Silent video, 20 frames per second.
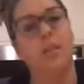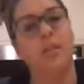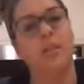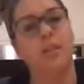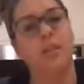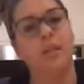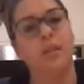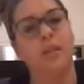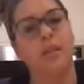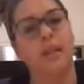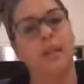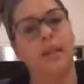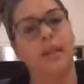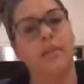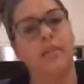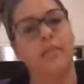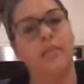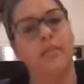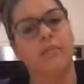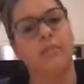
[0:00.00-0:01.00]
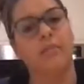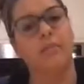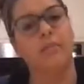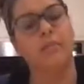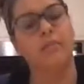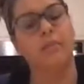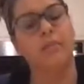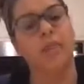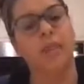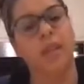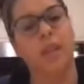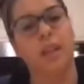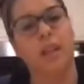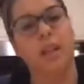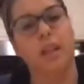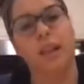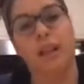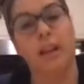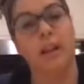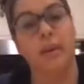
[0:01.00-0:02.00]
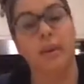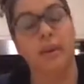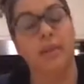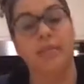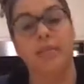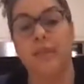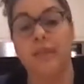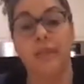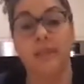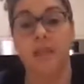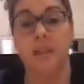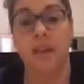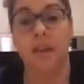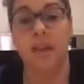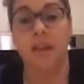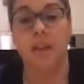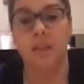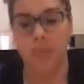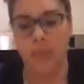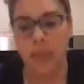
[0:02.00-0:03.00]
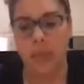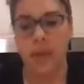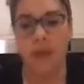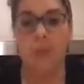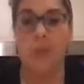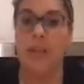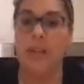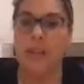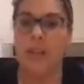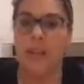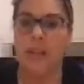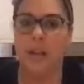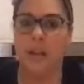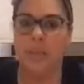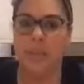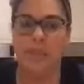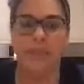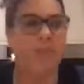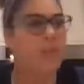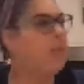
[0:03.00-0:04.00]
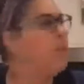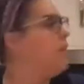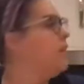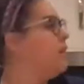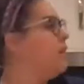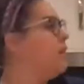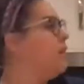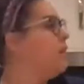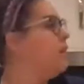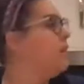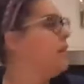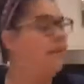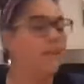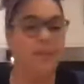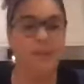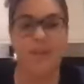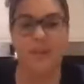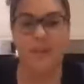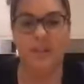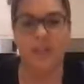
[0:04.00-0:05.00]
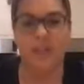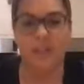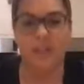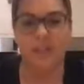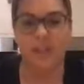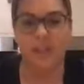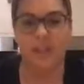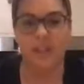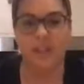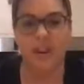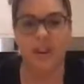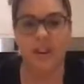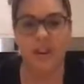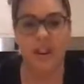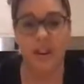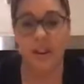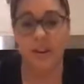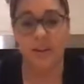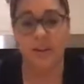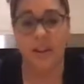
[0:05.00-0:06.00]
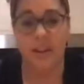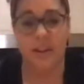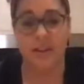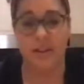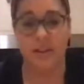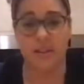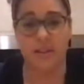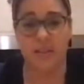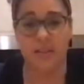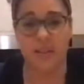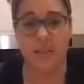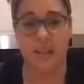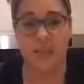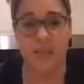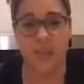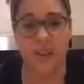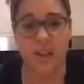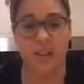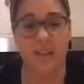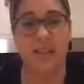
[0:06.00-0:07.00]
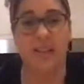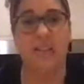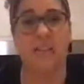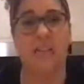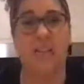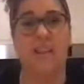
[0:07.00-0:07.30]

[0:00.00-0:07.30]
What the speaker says: was going to say now. Anyway, it doesn't matter. We're nearly done. Gosh, it's so dark. Hopefully you can still see me. I think the